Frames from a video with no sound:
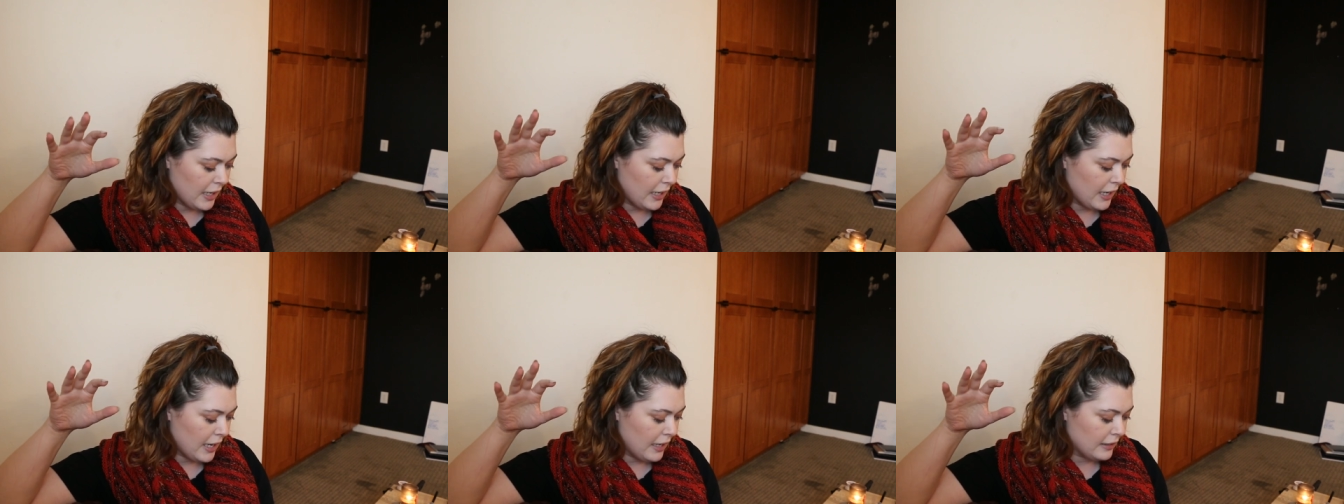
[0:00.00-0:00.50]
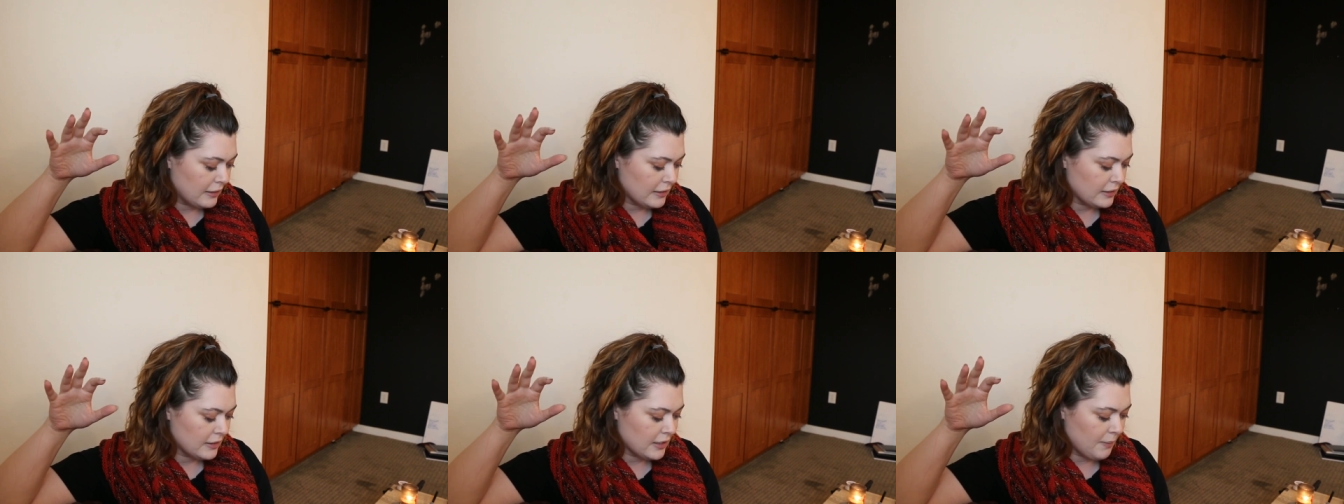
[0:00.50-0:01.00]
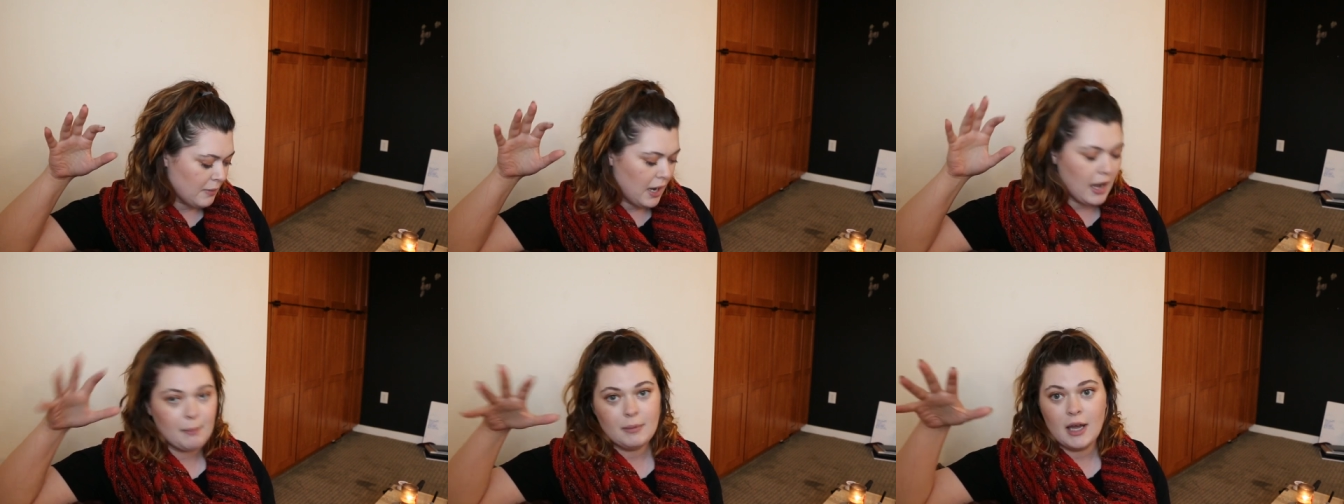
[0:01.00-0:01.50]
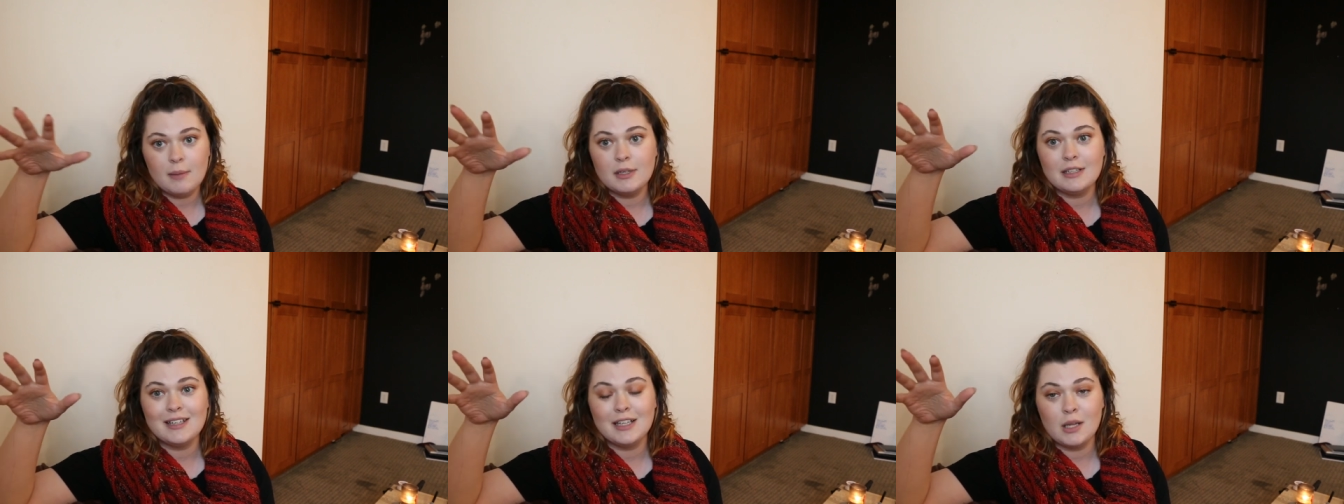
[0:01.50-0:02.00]
and some
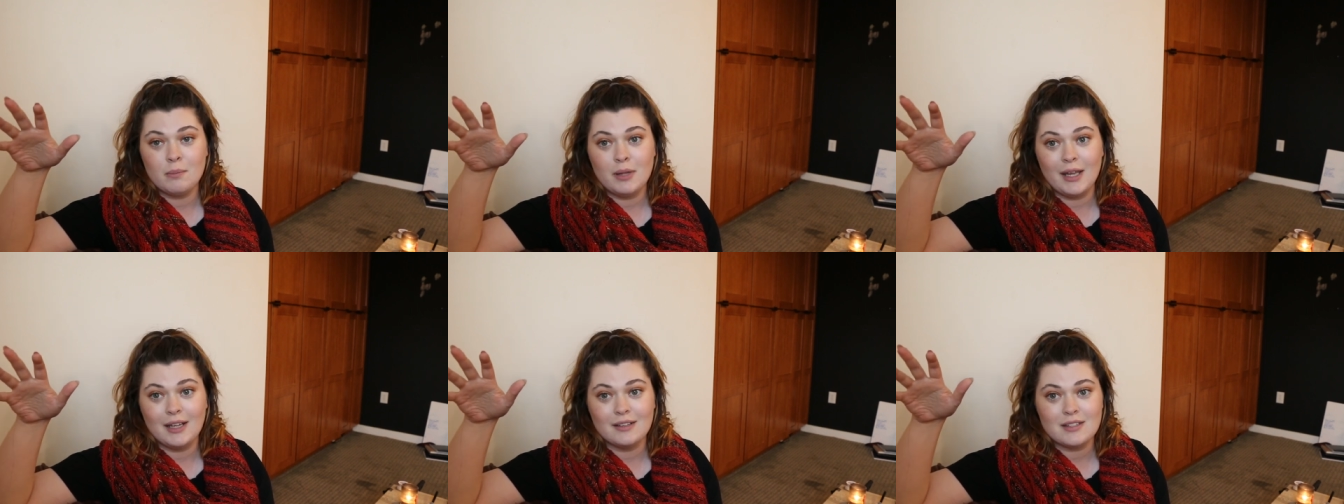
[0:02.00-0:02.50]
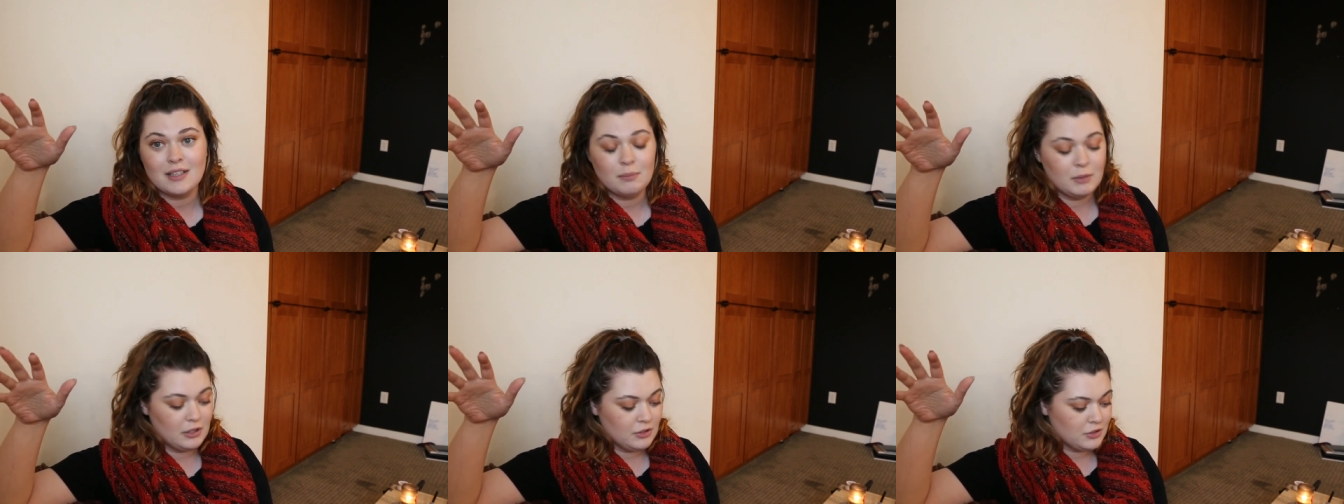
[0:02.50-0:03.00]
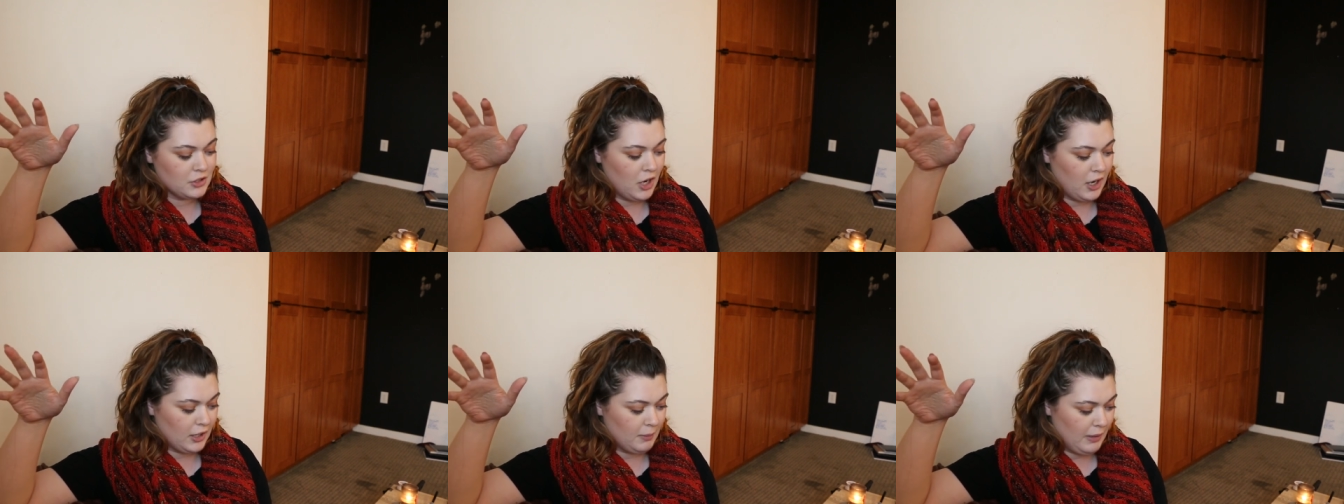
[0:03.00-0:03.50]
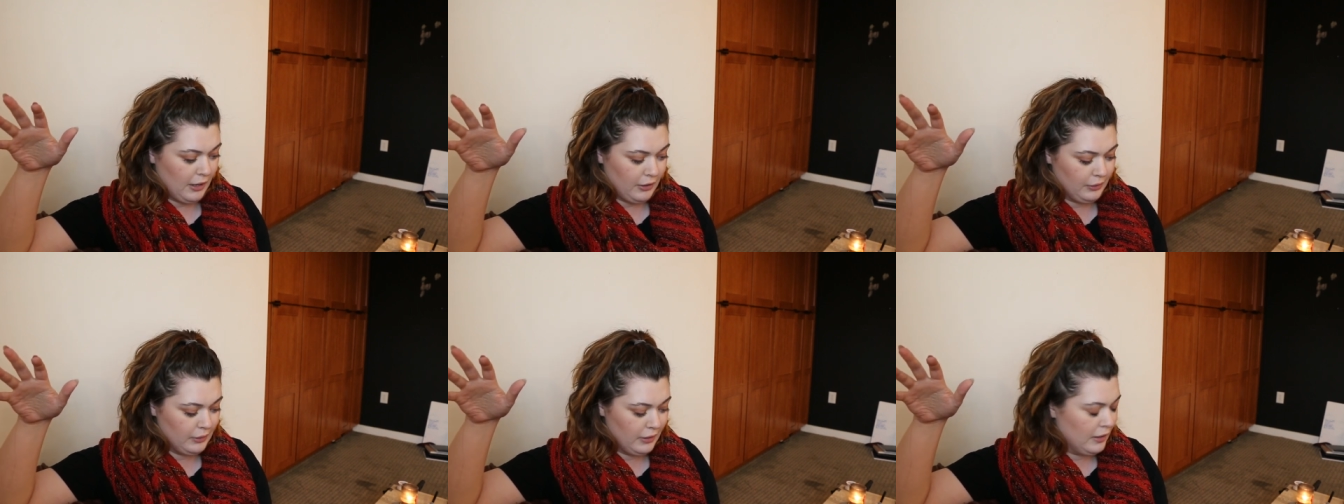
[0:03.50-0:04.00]
upcoming knitting plans that I'm going to talk
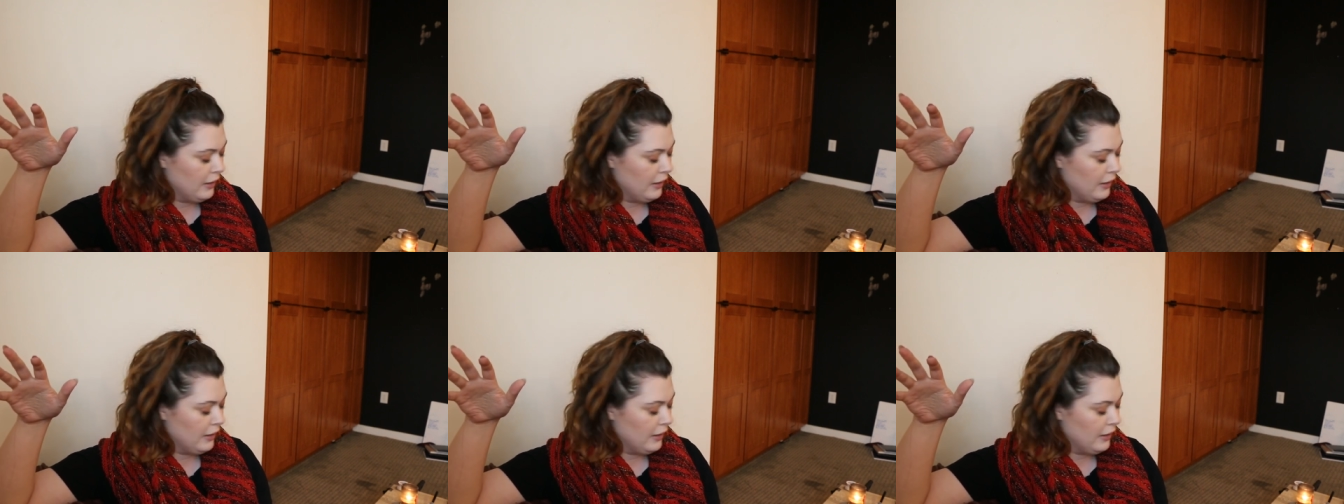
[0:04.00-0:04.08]
about.